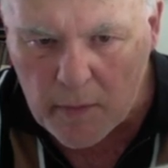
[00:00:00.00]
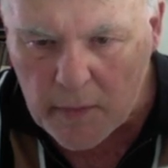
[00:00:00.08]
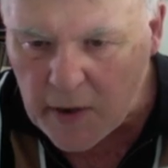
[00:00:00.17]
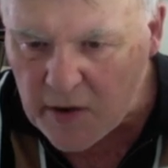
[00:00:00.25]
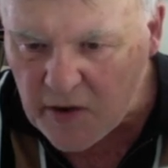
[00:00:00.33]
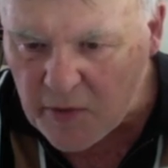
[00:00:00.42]

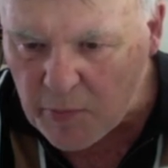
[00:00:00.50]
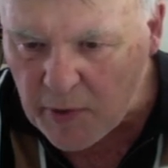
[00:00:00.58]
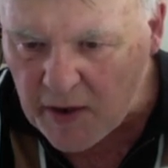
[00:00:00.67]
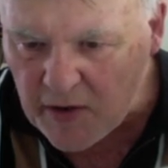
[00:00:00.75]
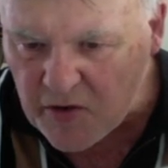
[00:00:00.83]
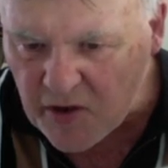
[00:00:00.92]
Yeah, he's
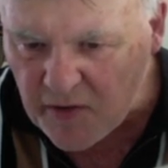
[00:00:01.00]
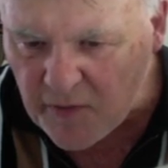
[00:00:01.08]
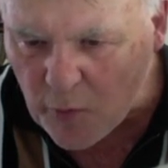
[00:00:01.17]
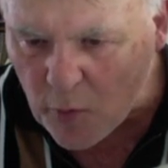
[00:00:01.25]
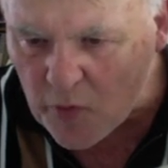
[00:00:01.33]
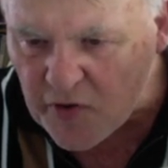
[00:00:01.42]
played
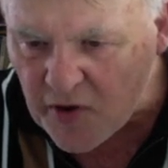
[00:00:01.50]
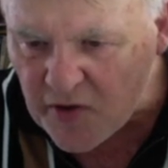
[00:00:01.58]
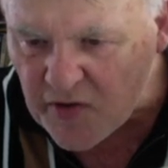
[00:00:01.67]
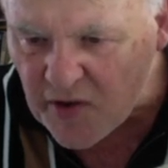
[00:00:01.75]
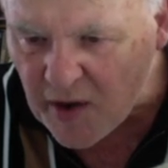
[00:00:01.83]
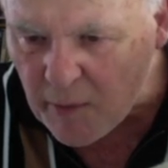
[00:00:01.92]
d4, so
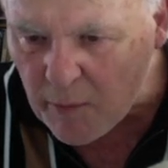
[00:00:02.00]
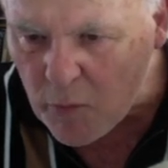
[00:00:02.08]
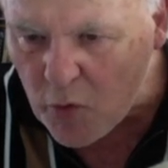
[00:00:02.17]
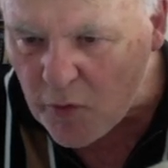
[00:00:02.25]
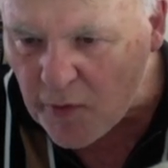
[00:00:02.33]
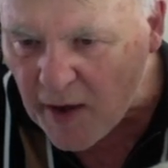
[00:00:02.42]
it's
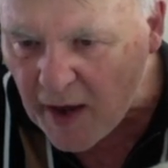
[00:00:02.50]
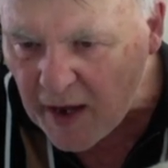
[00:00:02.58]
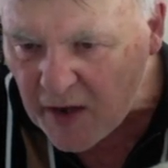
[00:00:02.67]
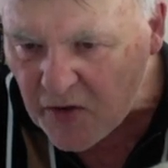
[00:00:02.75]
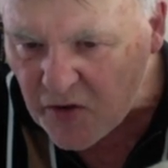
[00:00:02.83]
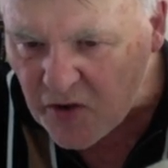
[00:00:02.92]
move
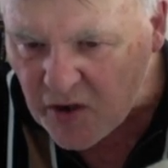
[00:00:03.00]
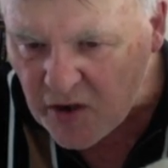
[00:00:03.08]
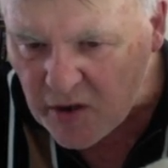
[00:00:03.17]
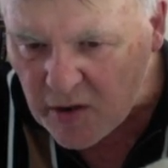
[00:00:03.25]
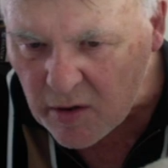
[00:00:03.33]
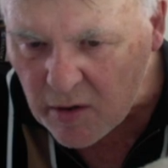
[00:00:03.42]
18.